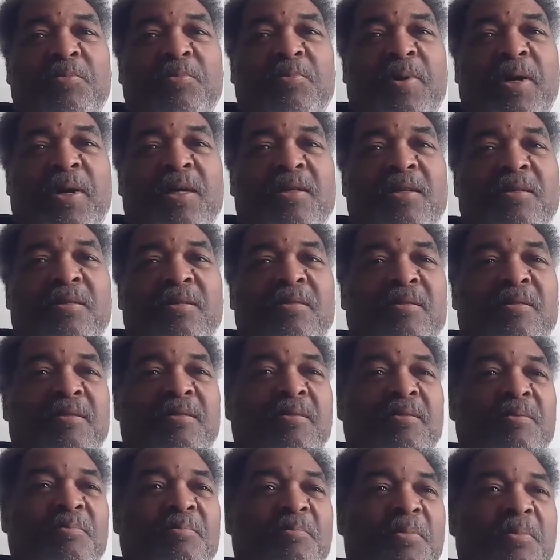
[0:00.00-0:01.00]
might
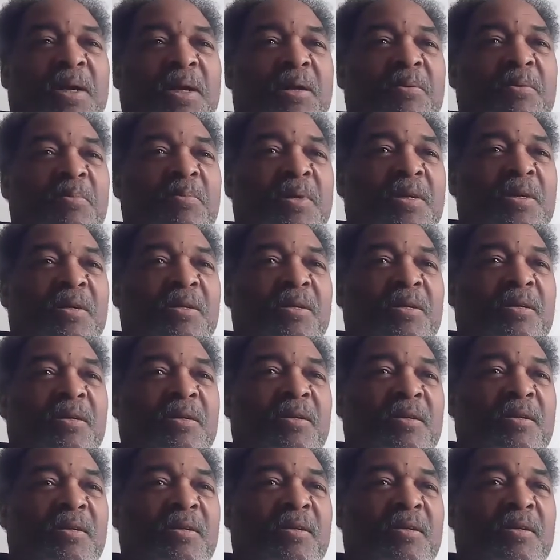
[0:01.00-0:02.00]
be
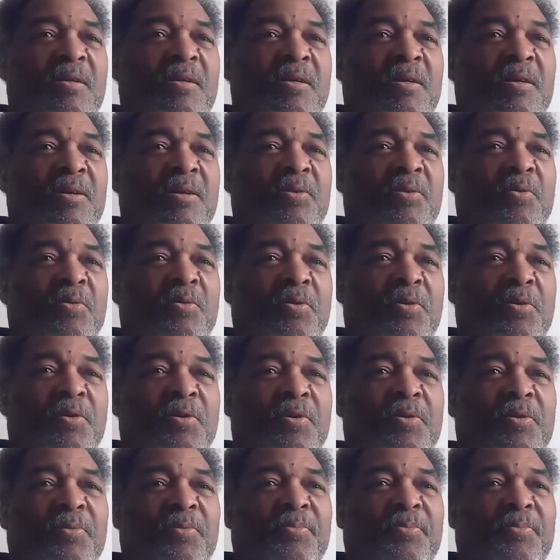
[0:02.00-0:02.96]
in order.